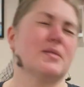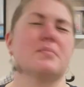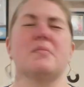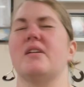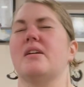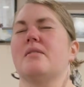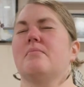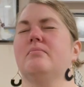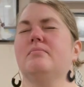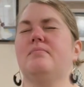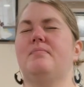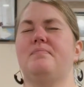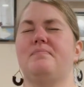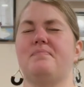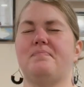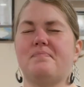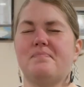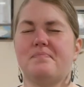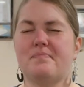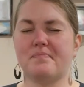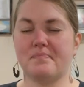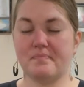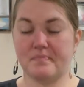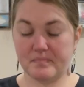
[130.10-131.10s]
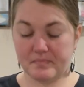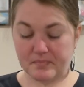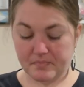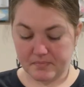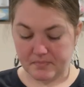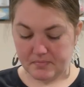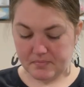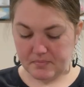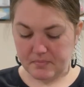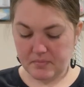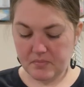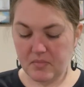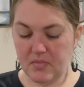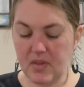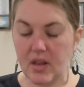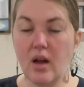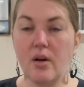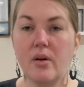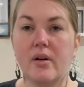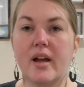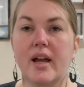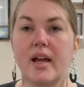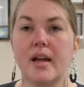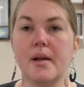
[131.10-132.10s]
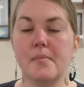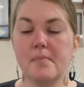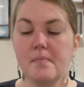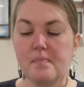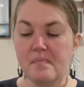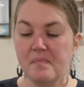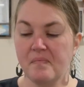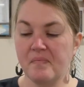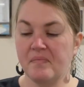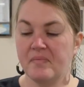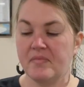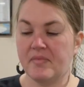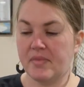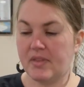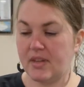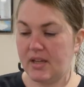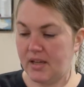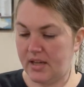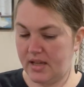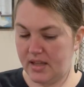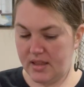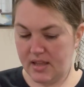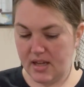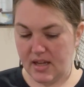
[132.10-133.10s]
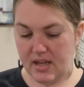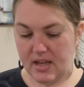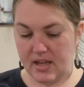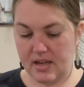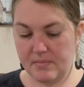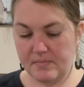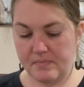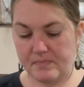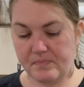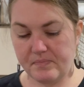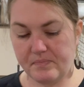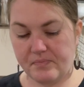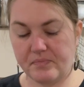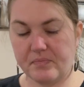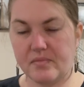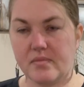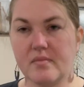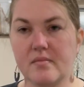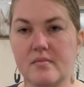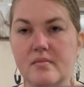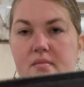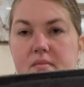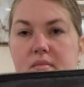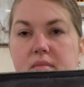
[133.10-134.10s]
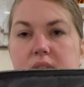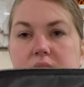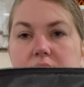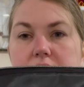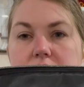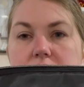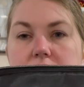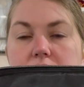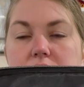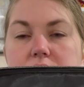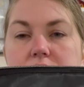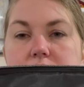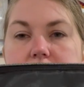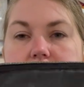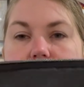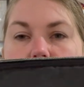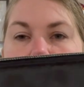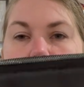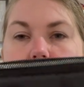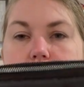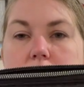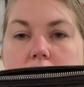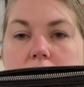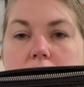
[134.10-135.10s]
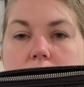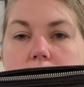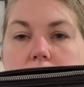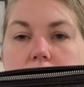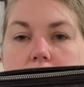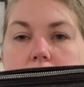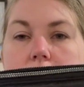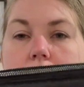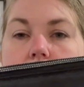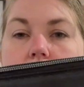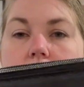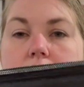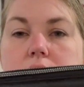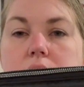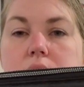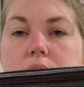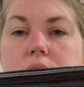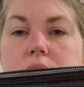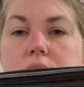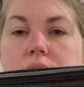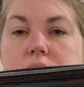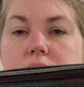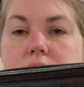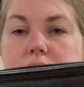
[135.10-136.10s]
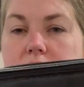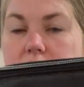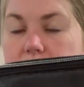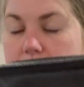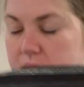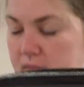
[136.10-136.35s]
me. Okay. And then here's the small one. Same